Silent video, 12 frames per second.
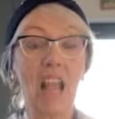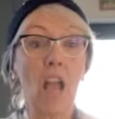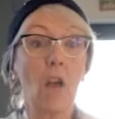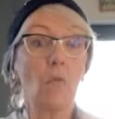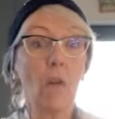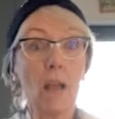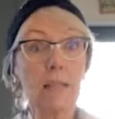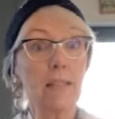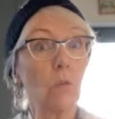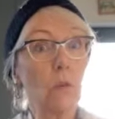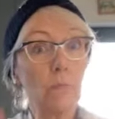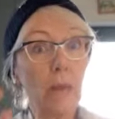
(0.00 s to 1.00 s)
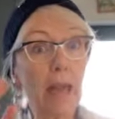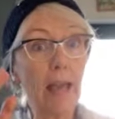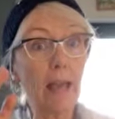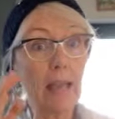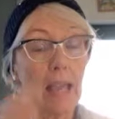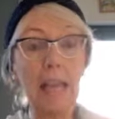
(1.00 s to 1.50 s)
Right, so we're
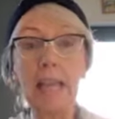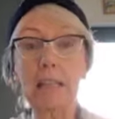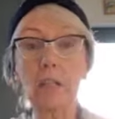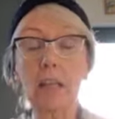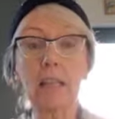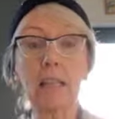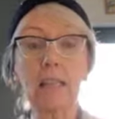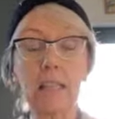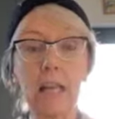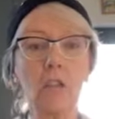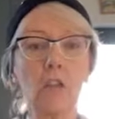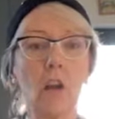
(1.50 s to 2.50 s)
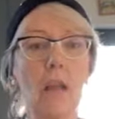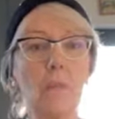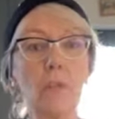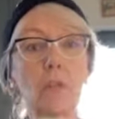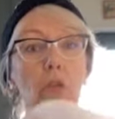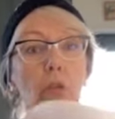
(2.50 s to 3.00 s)
back, and it is now time
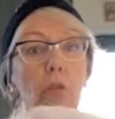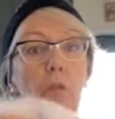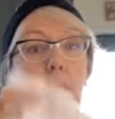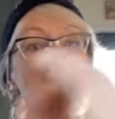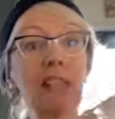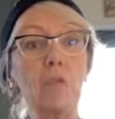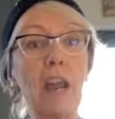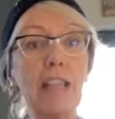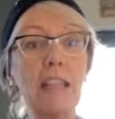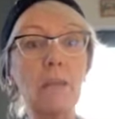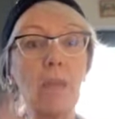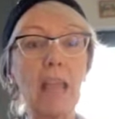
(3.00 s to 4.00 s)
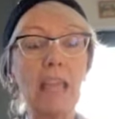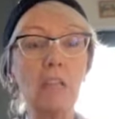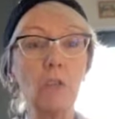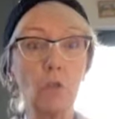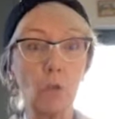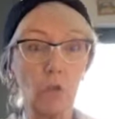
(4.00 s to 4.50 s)
to strain them and
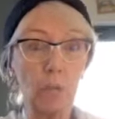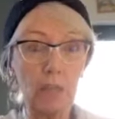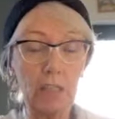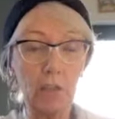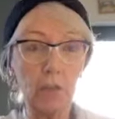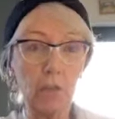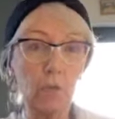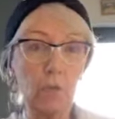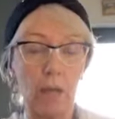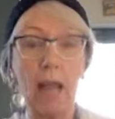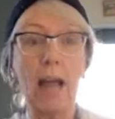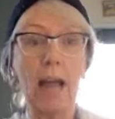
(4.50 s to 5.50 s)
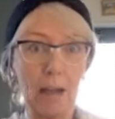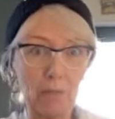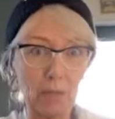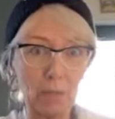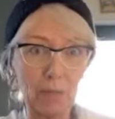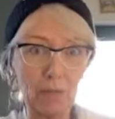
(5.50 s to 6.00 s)
turn them into
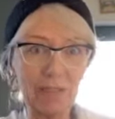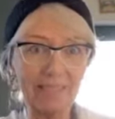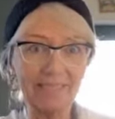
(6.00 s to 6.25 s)
almond milk.